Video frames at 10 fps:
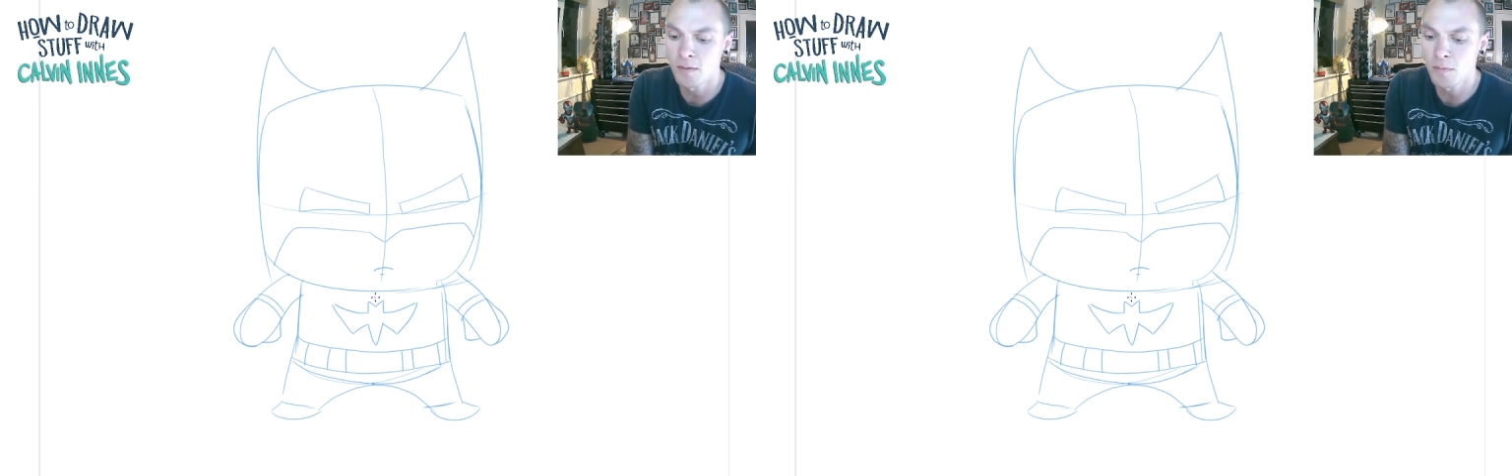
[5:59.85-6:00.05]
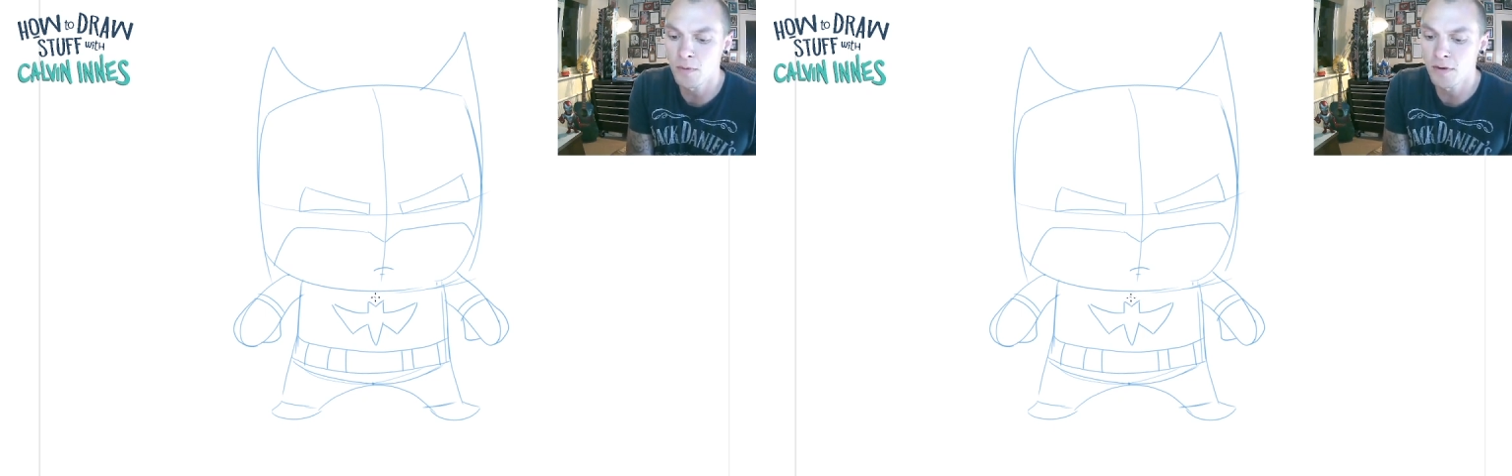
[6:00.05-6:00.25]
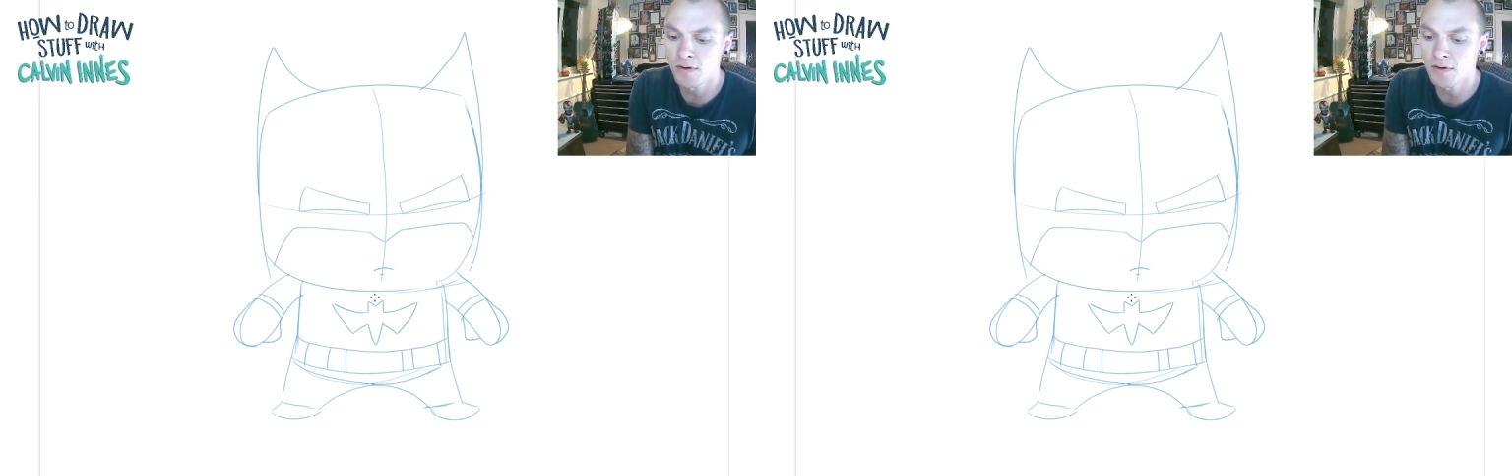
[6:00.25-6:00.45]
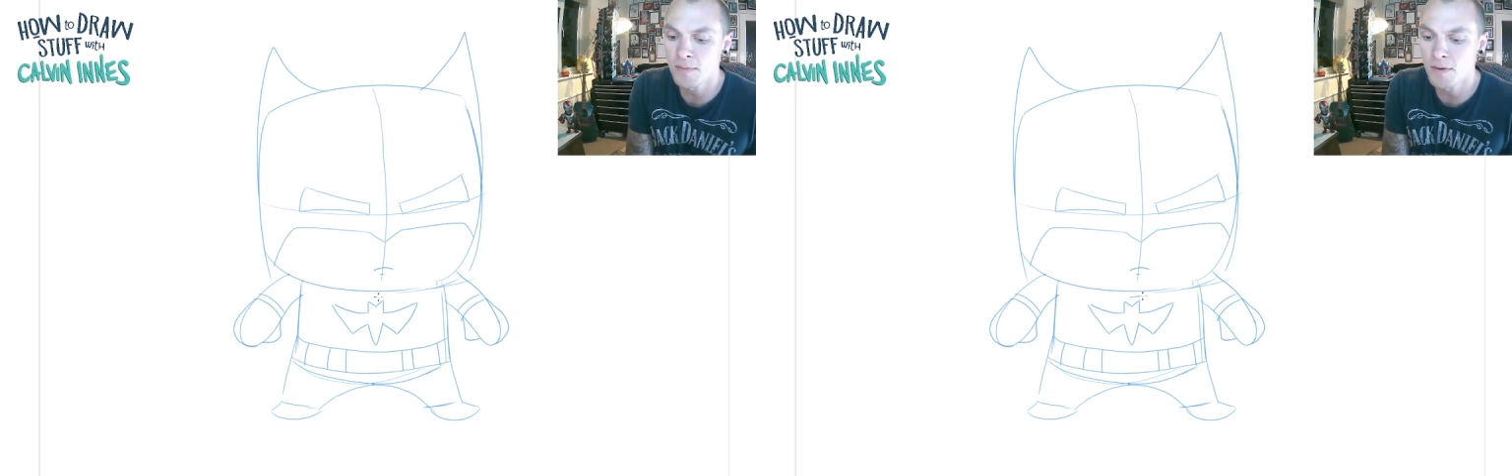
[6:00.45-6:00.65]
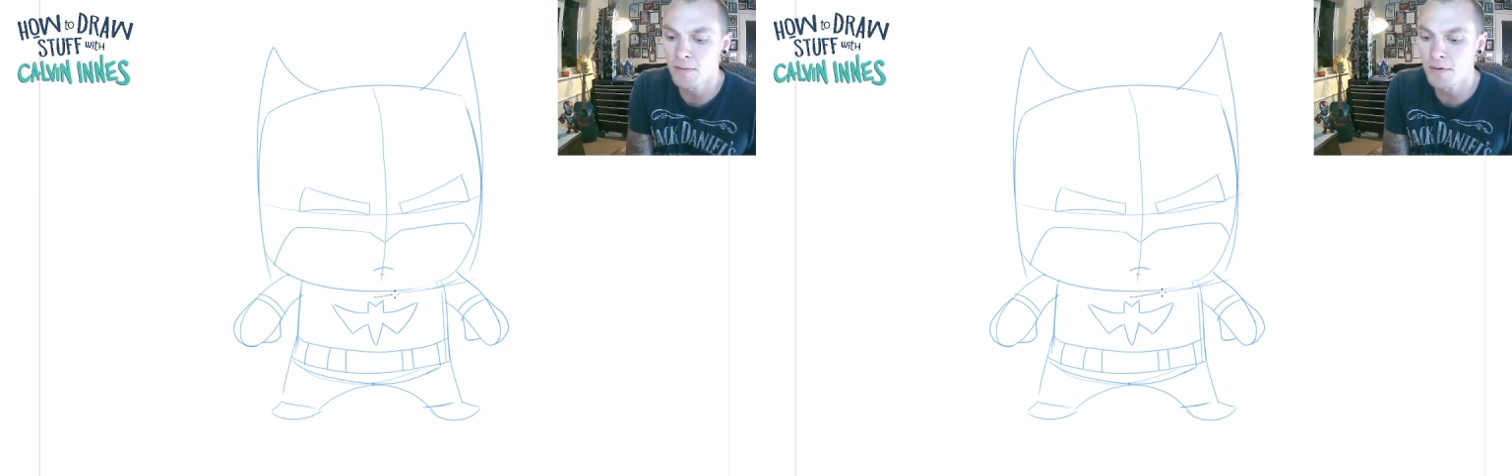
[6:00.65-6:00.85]
we're going to come
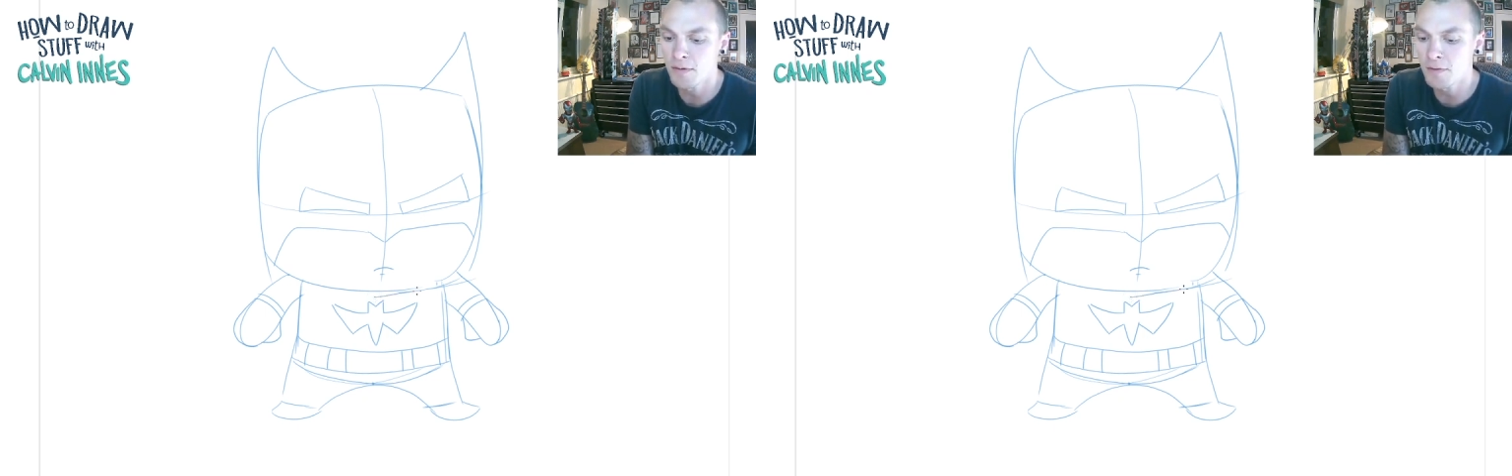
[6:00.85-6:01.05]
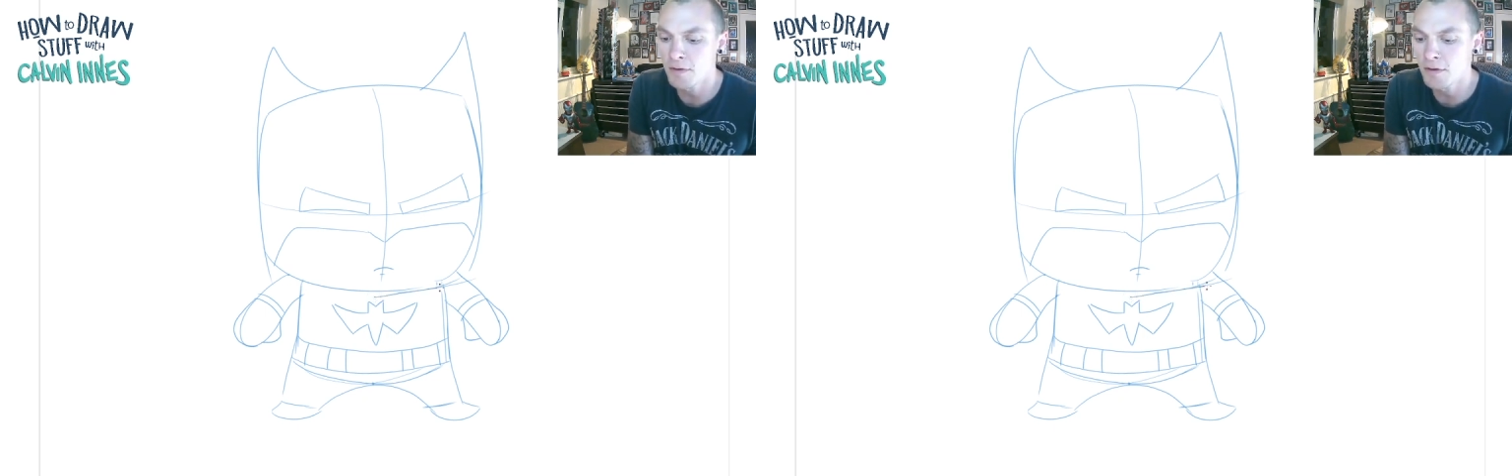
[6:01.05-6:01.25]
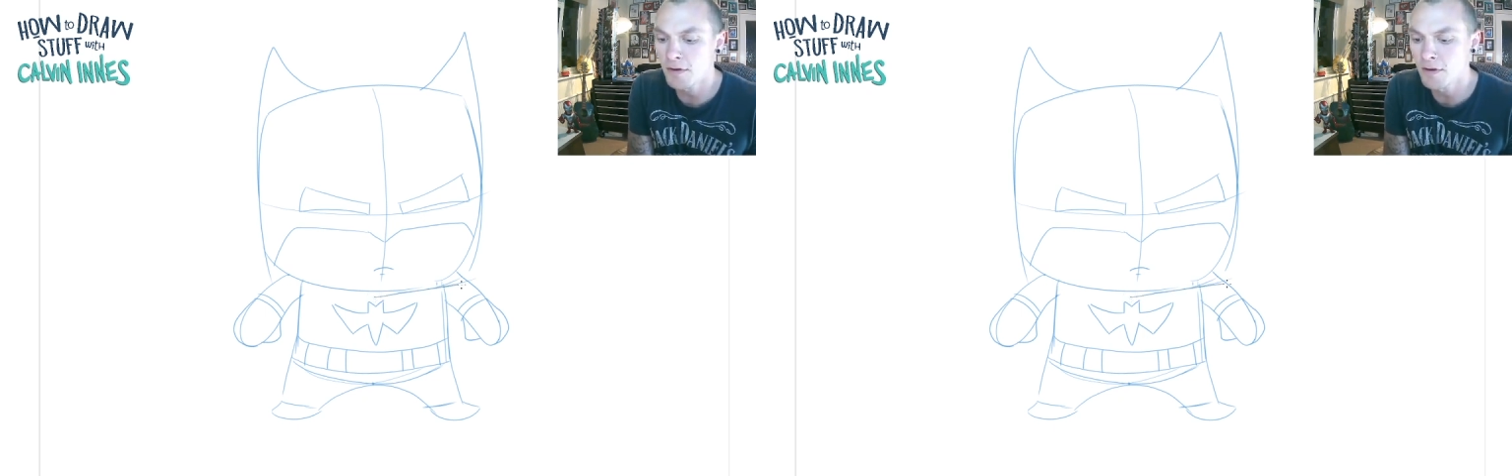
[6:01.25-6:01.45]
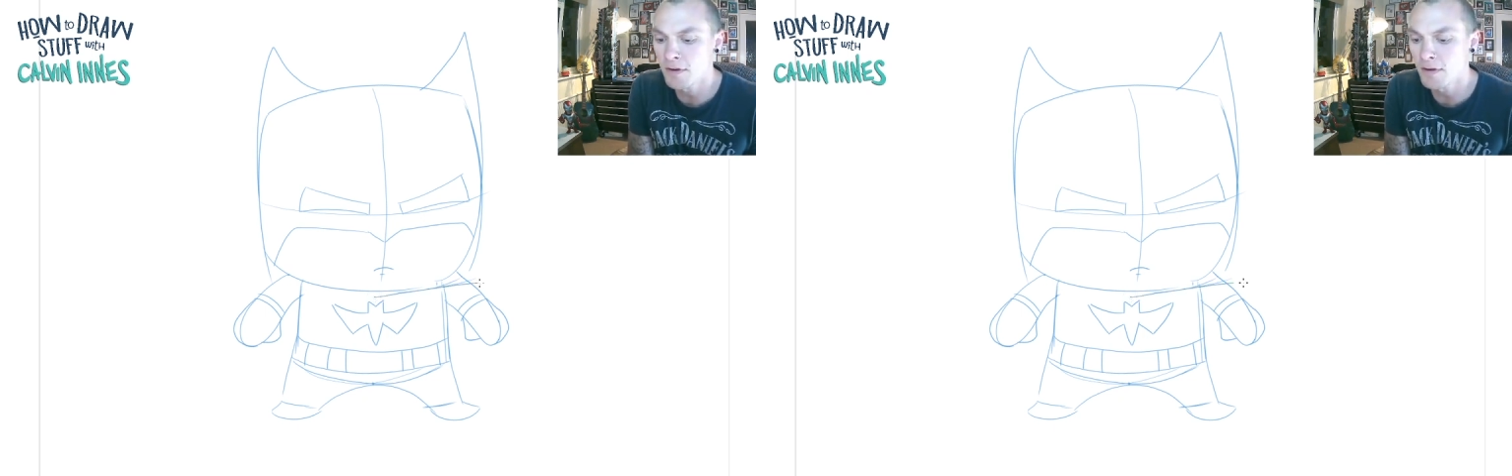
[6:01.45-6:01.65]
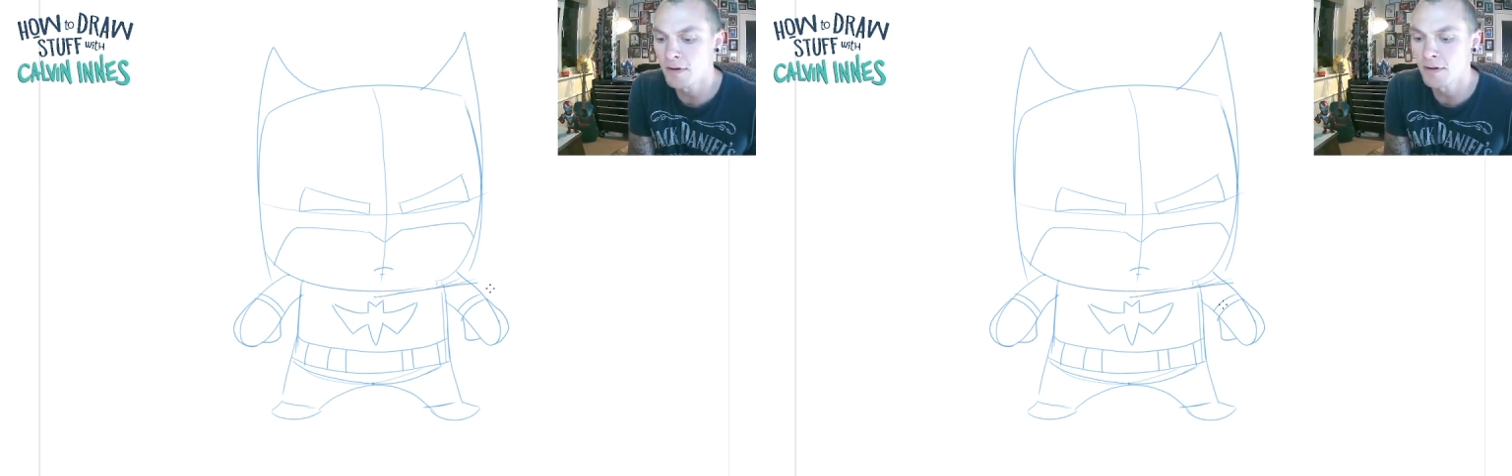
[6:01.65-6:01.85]
out and draw
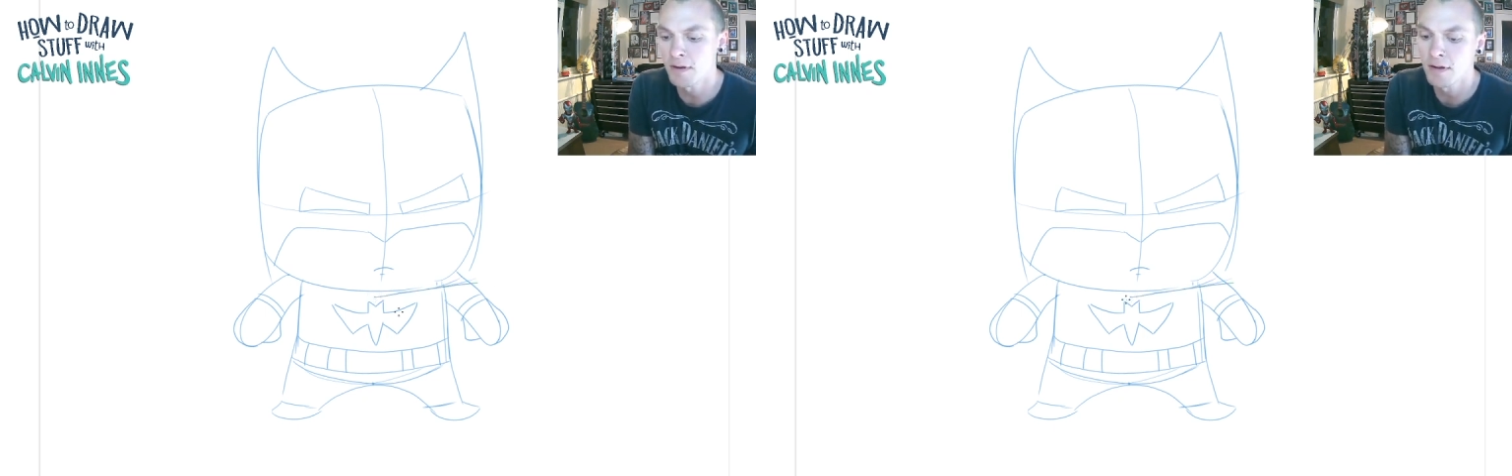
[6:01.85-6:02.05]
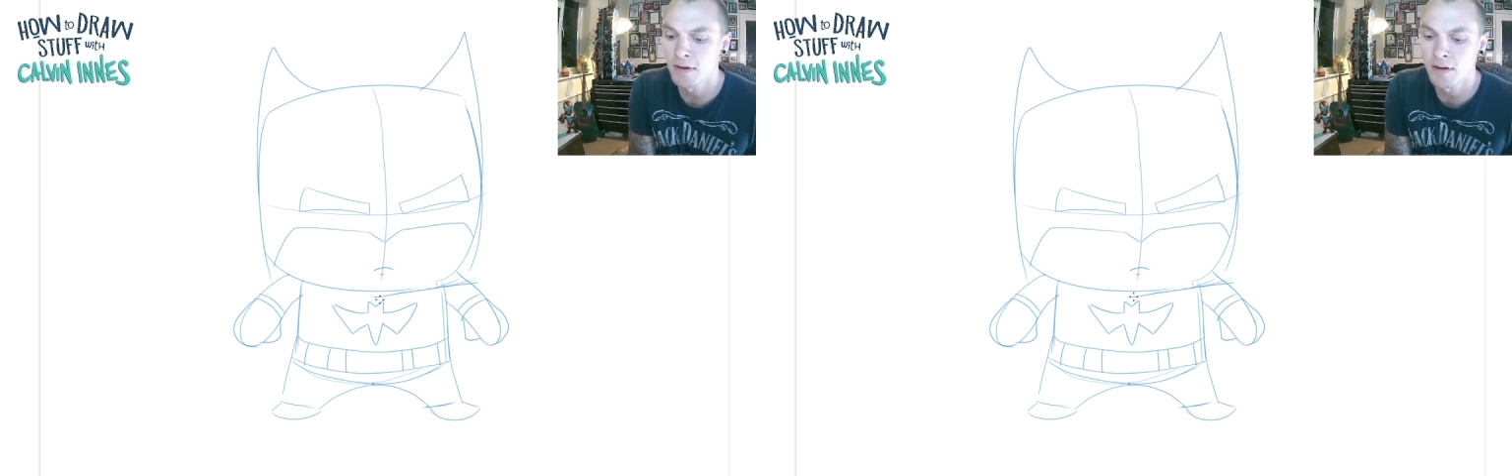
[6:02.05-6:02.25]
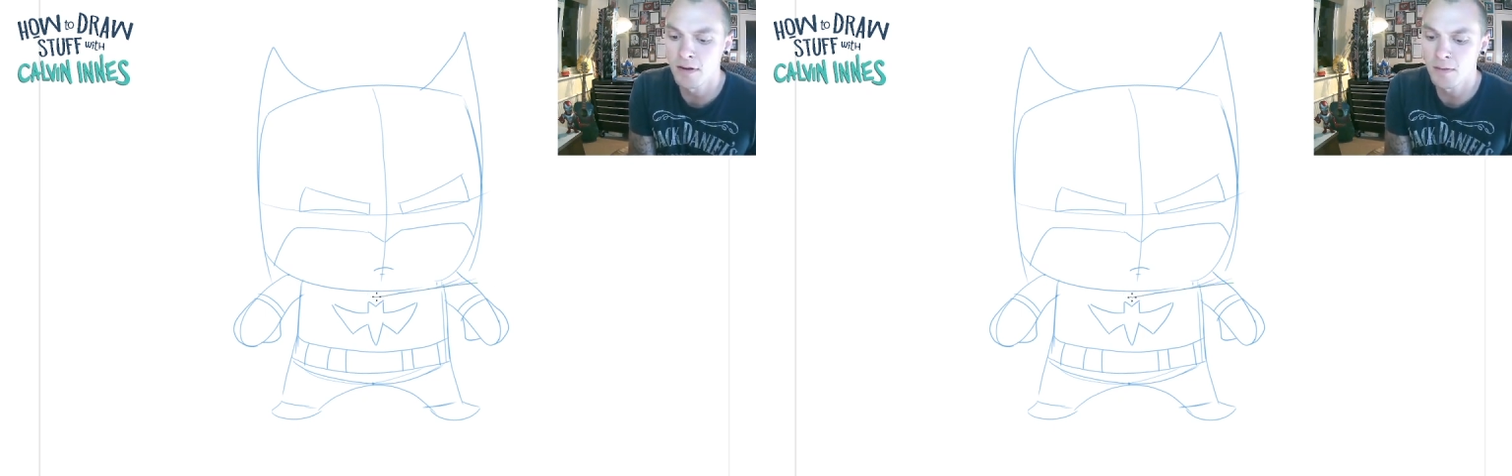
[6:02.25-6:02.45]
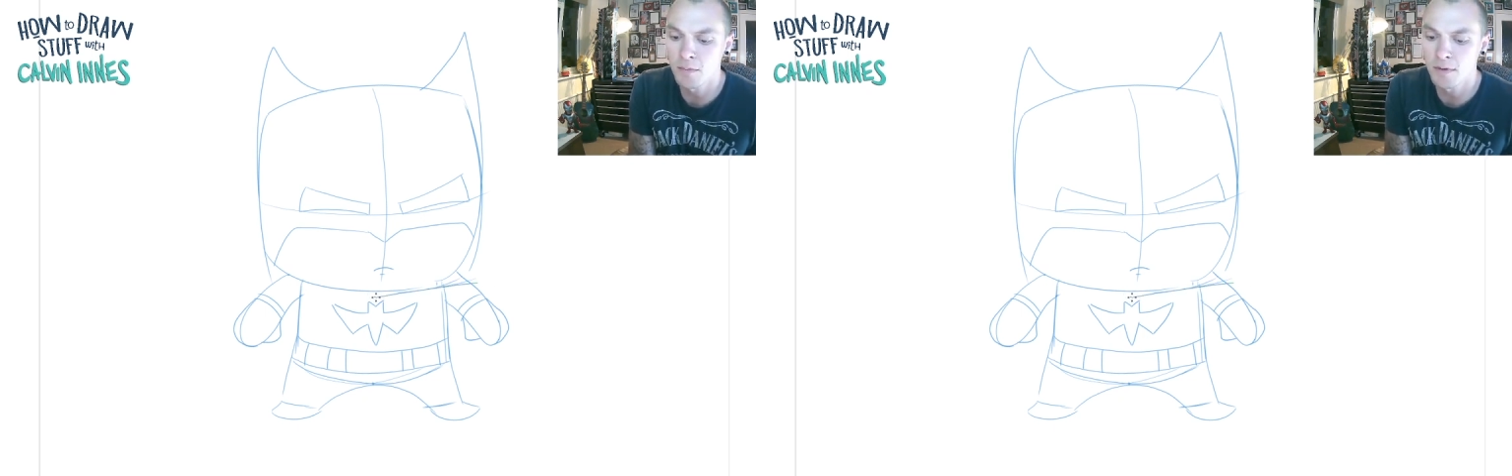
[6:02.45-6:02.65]
one